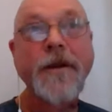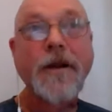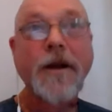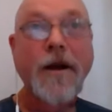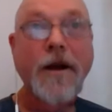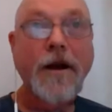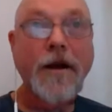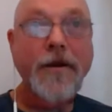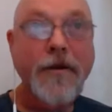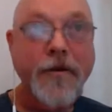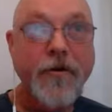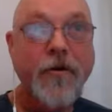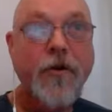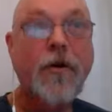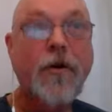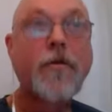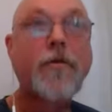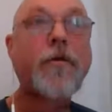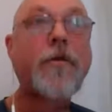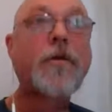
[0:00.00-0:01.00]
the
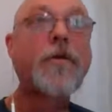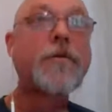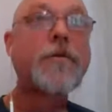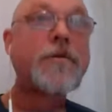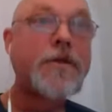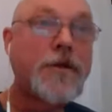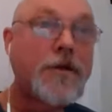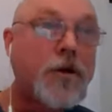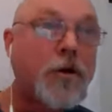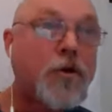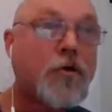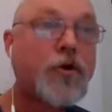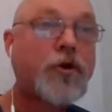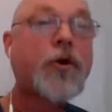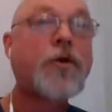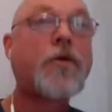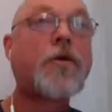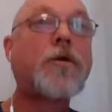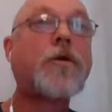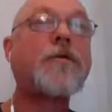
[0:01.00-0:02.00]
normal
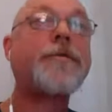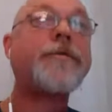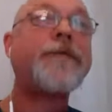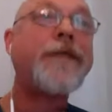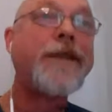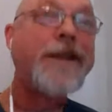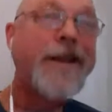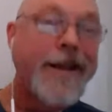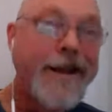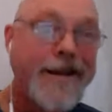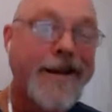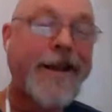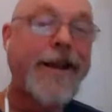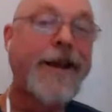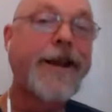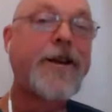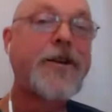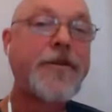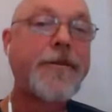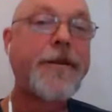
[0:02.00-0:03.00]
social
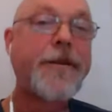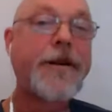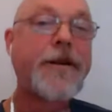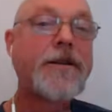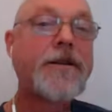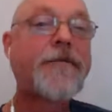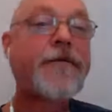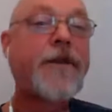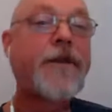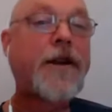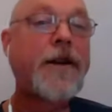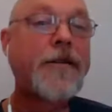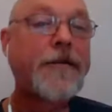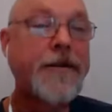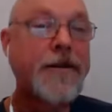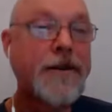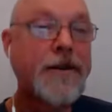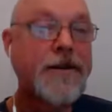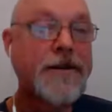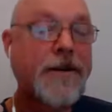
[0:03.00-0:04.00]
engagement of life
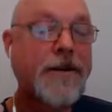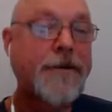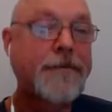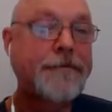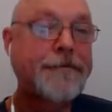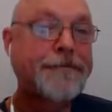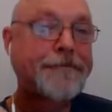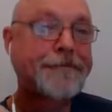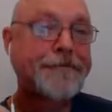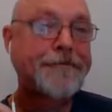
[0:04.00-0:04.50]
at the time.